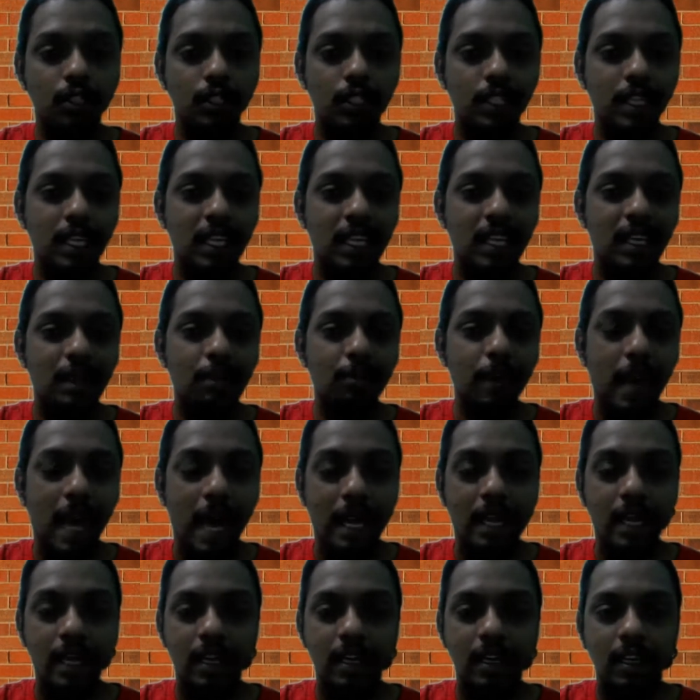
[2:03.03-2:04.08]
the
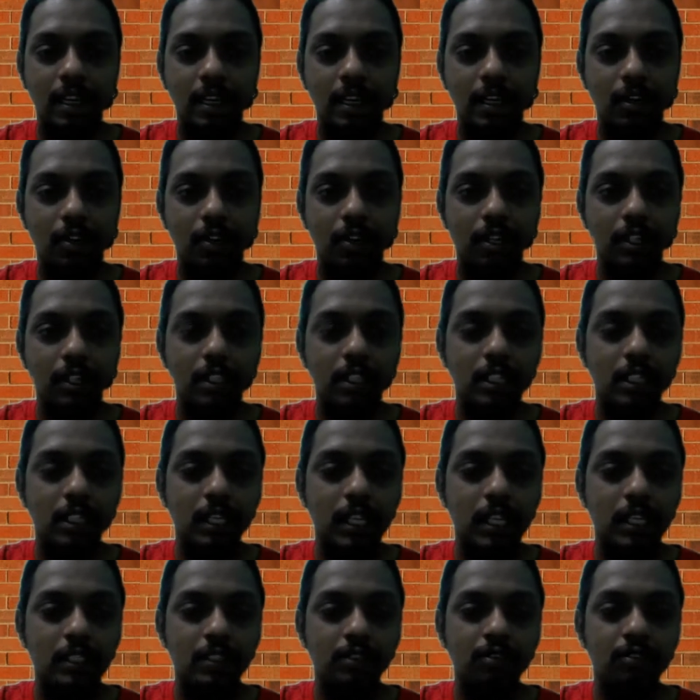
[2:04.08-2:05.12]
back end technologies
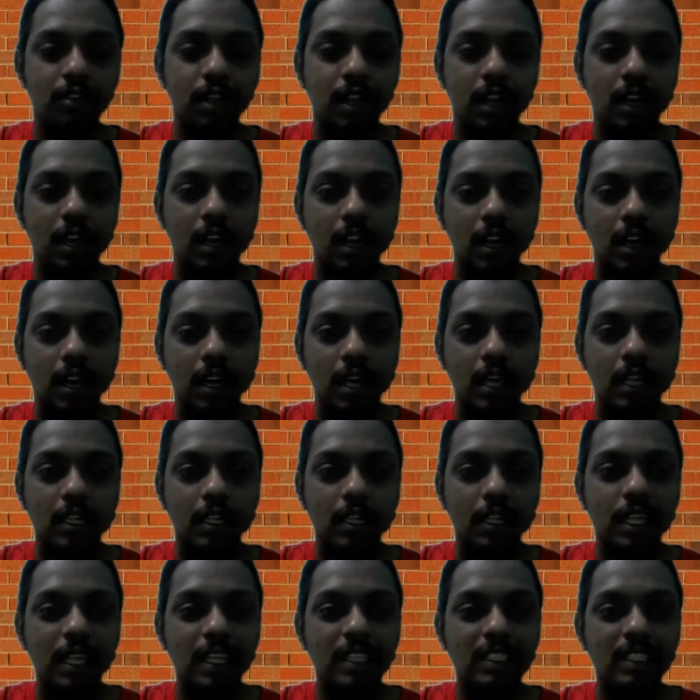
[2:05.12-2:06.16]
as well,
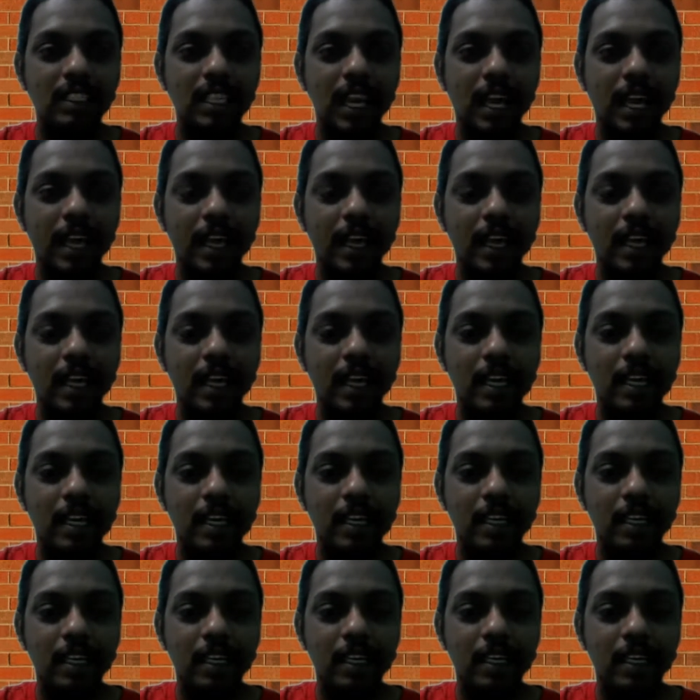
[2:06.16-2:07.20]
things like
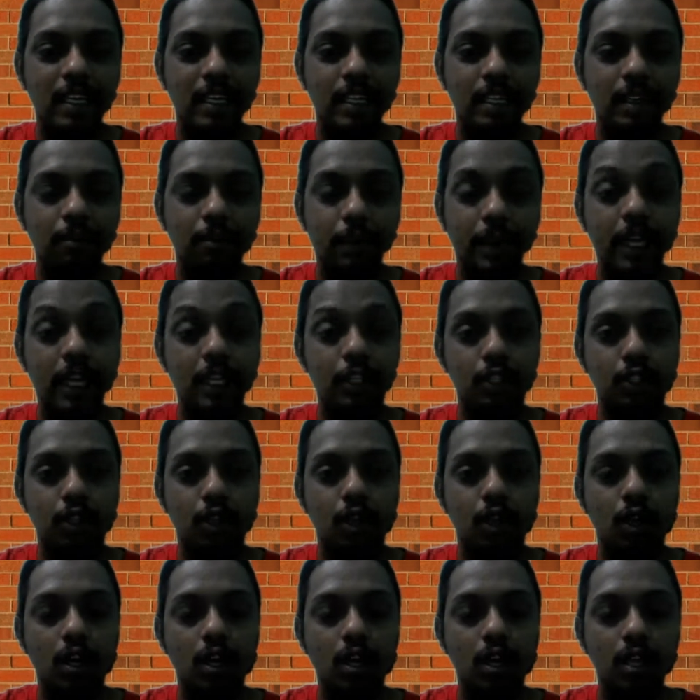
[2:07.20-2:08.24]

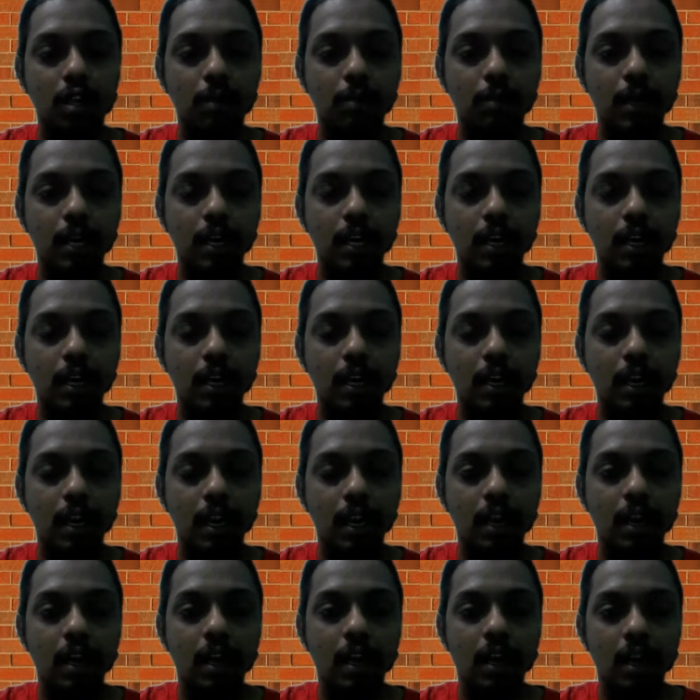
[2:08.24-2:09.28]
MySQL DB,
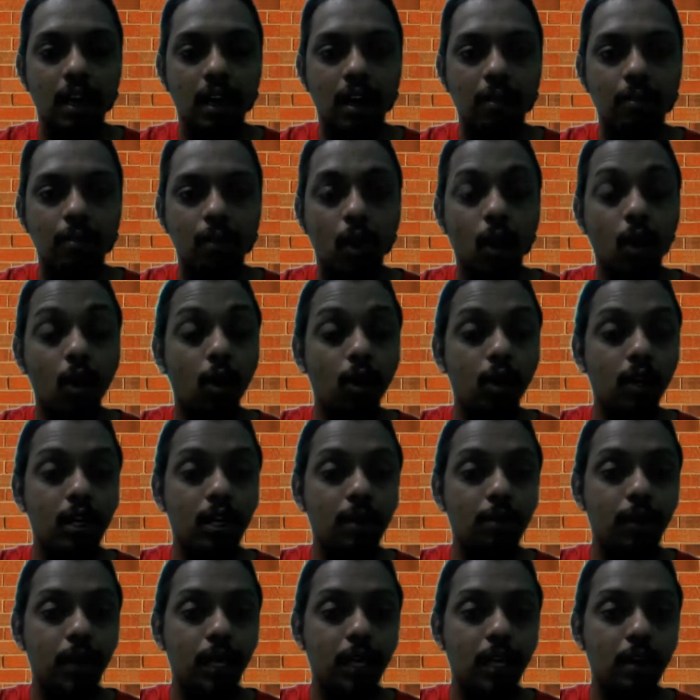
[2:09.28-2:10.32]

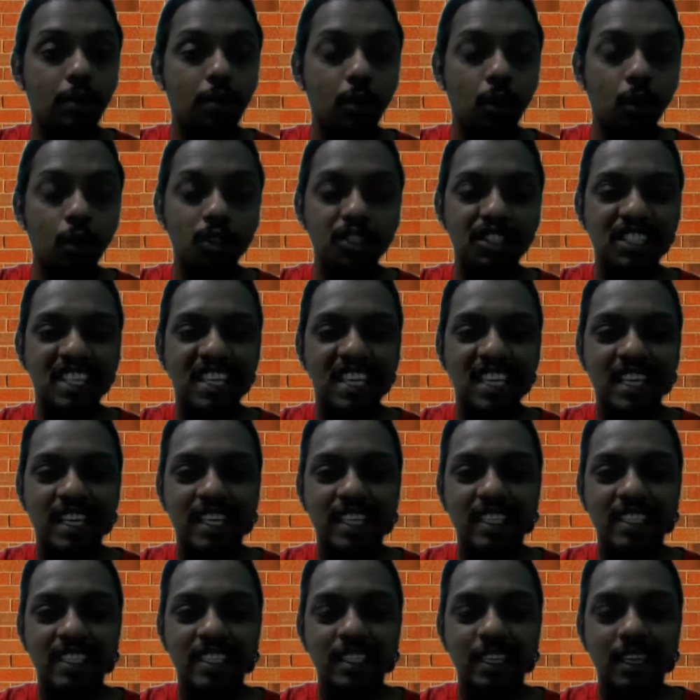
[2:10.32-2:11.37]
MongoDB,
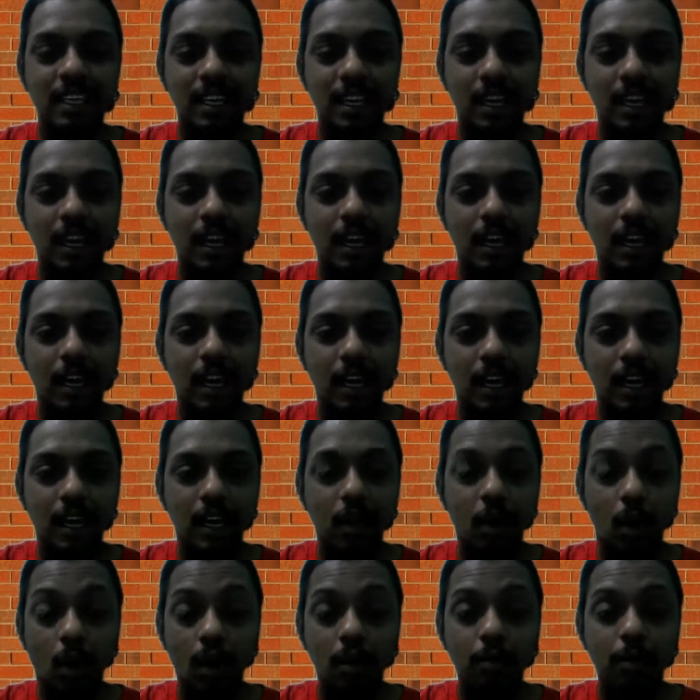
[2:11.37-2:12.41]
Postgres,
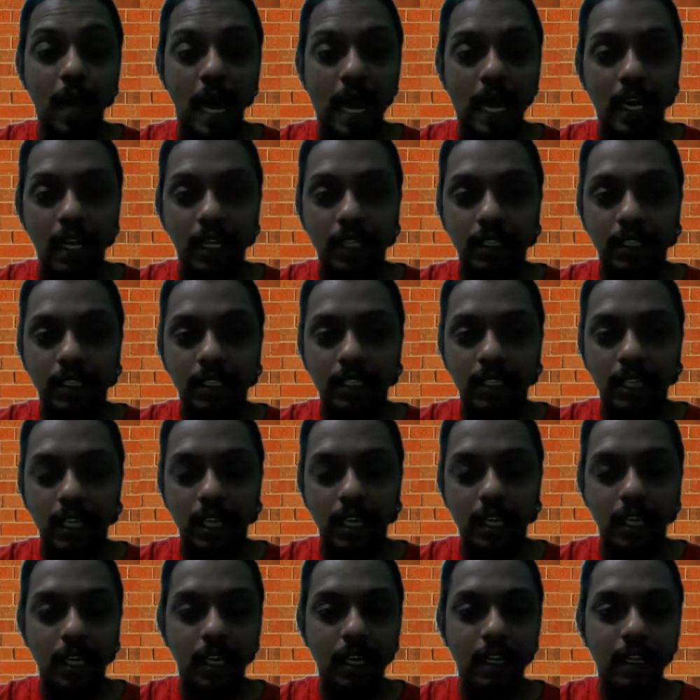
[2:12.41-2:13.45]
load balancing,
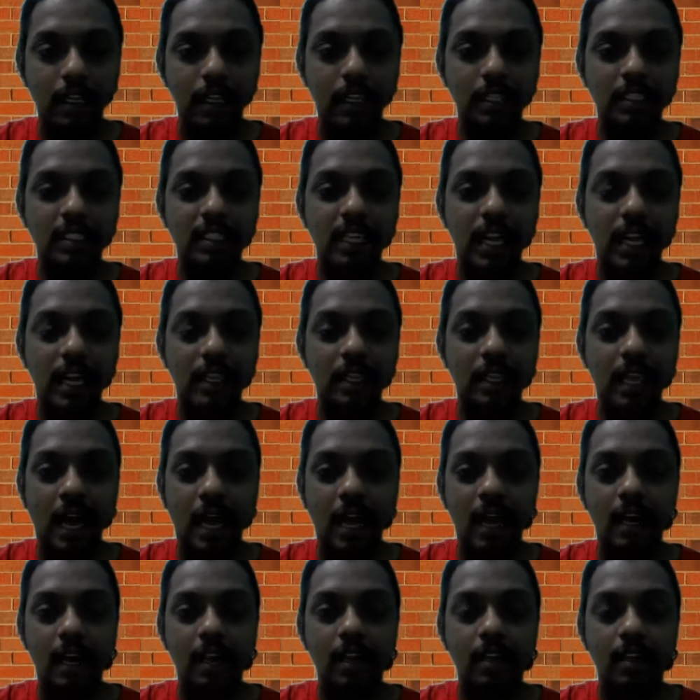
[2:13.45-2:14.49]
and things like
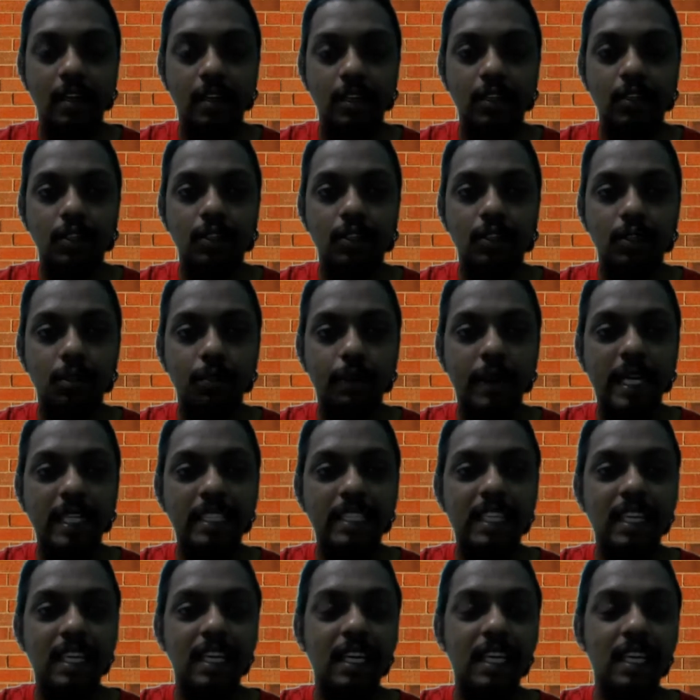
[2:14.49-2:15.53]
that. So
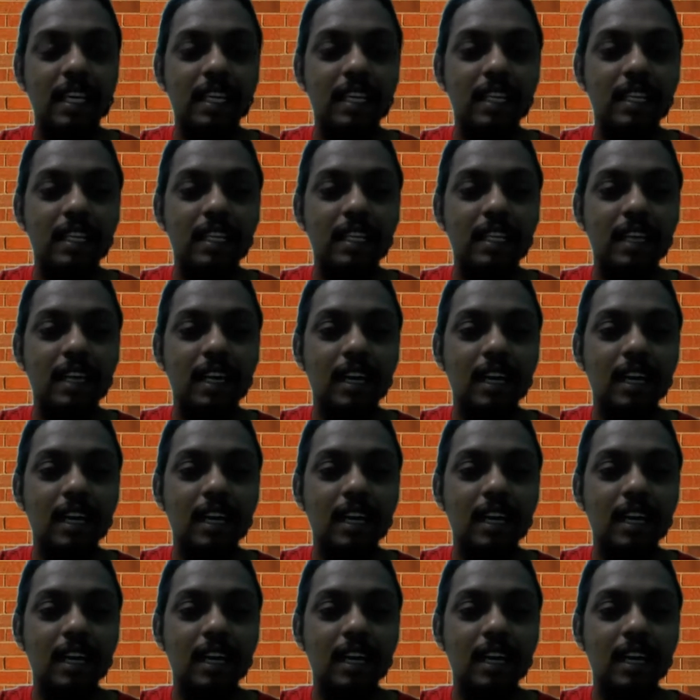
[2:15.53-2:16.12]
basically, in